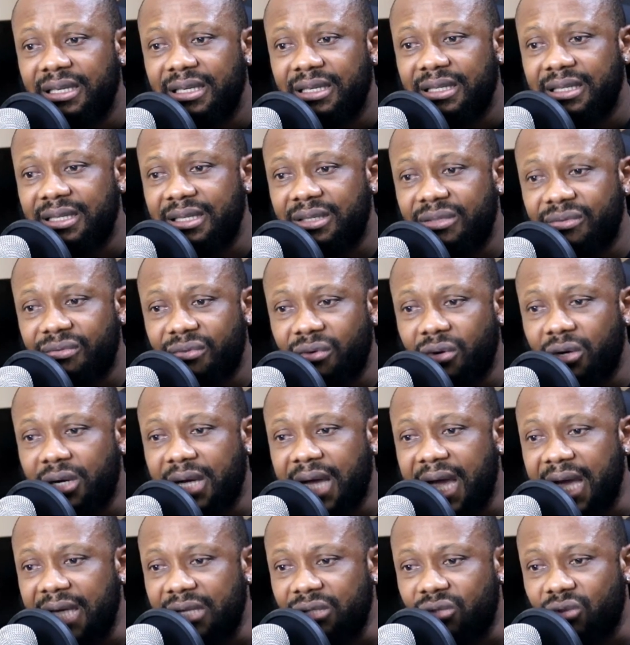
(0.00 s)
these four
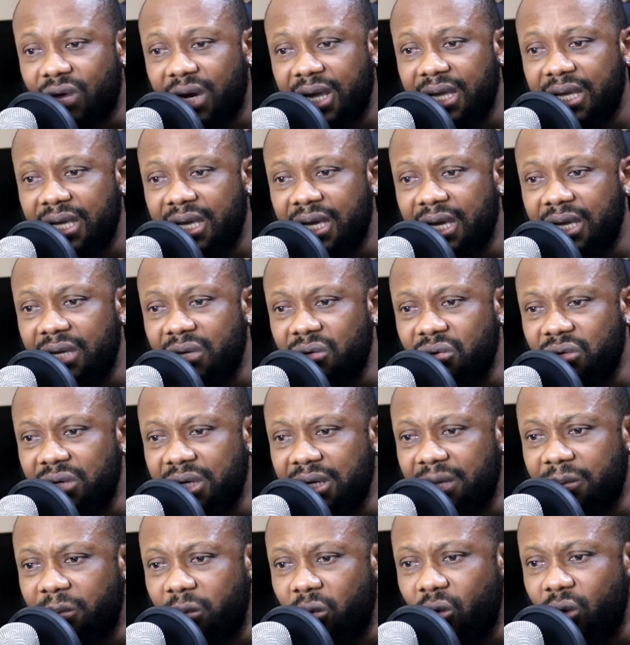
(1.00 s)
guys right here
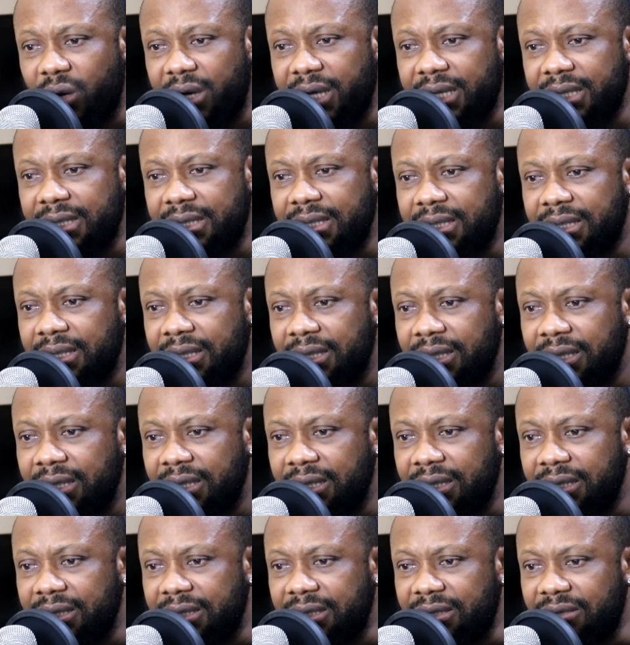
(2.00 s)
Uniq Poet
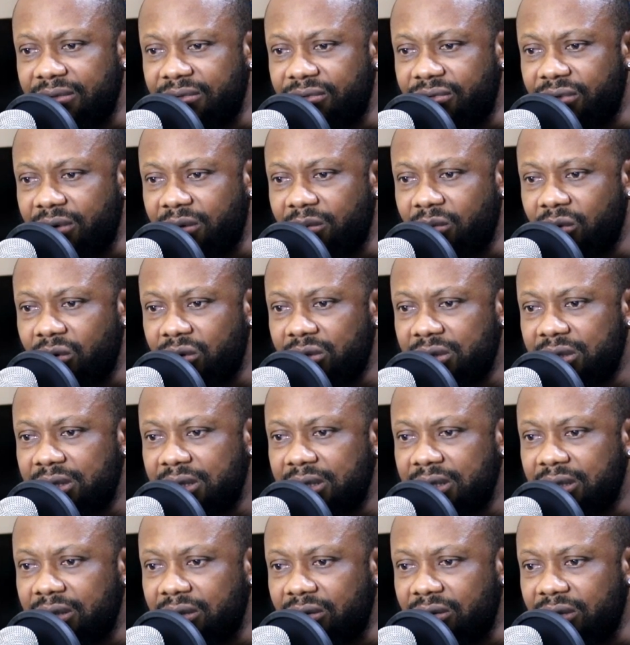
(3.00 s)
Symfamous,
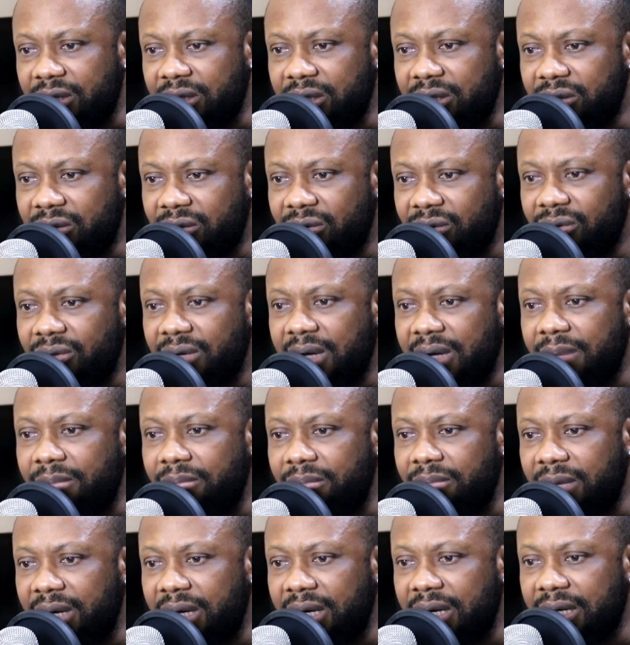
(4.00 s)
Grizzle,
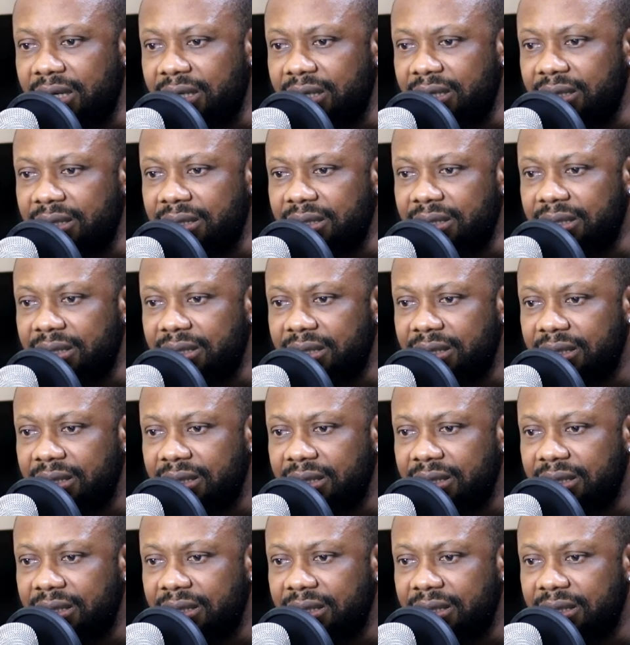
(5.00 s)
and Menace.